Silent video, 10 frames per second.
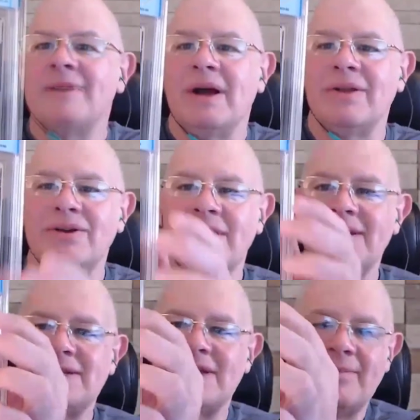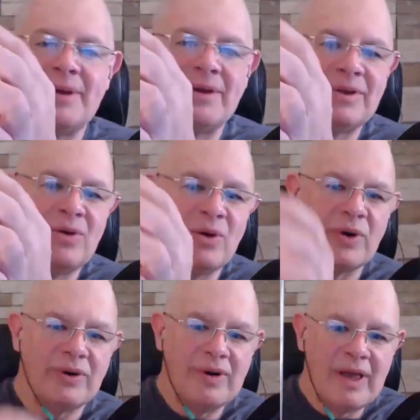some color touch up here in the
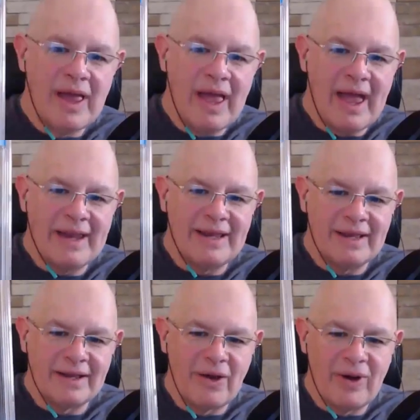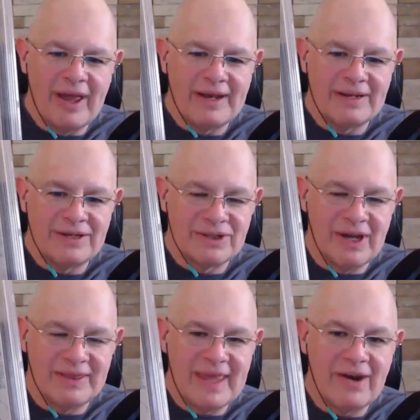corner. Had to go ahead and just
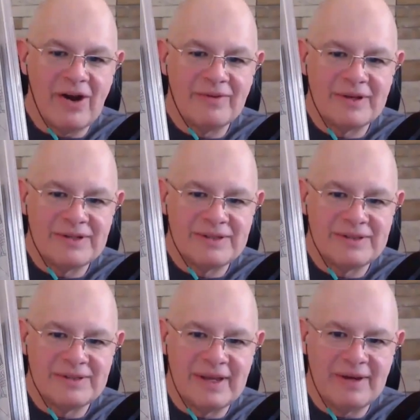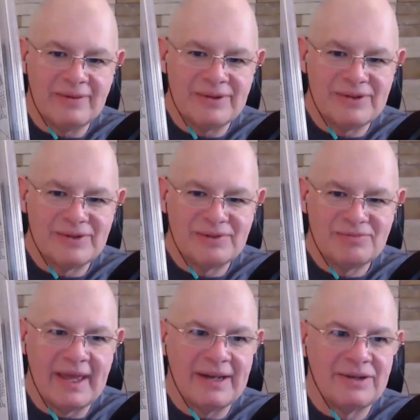cut that off because
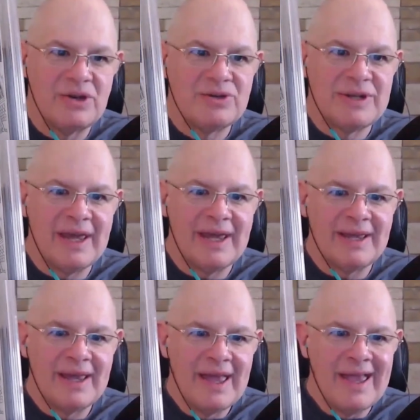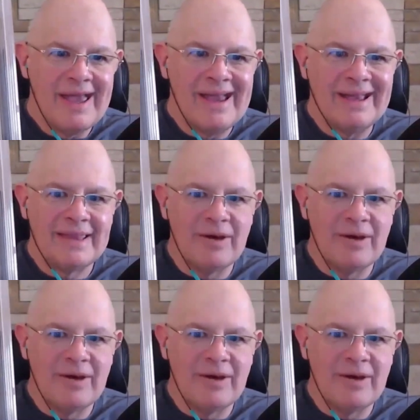they had used a ink